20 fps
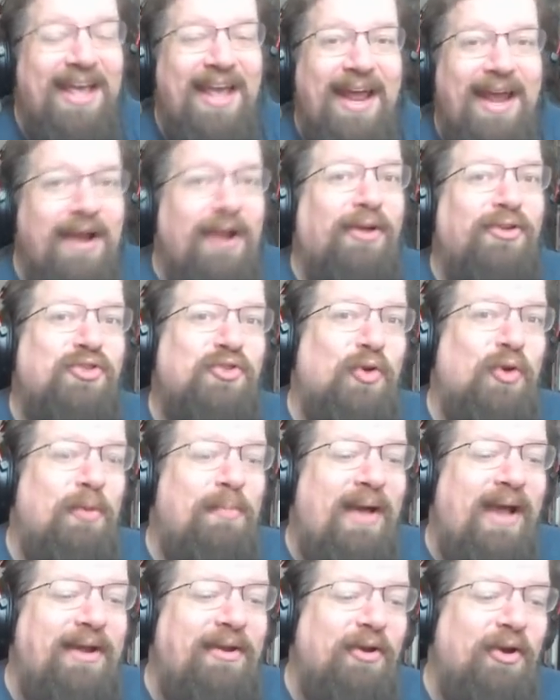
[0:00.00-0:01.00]
And also a
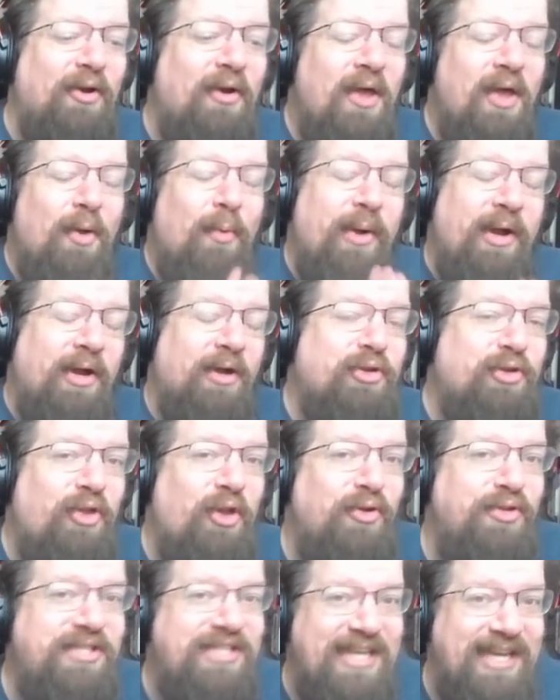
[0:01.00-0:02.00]
reminder, we are
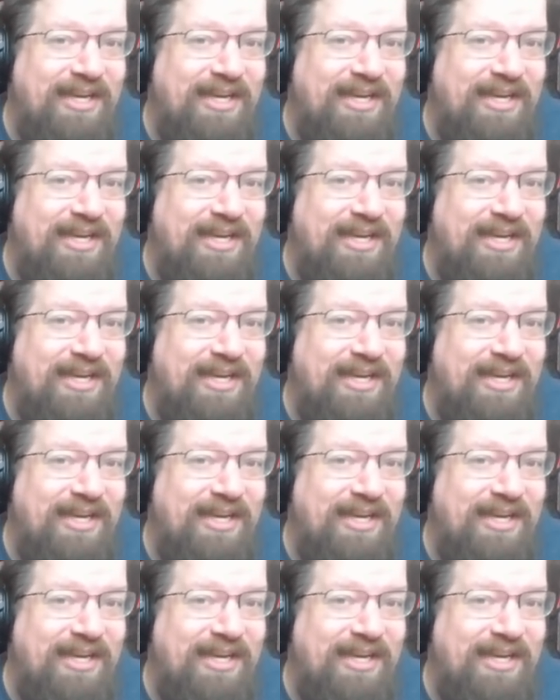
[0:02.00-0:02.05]
closing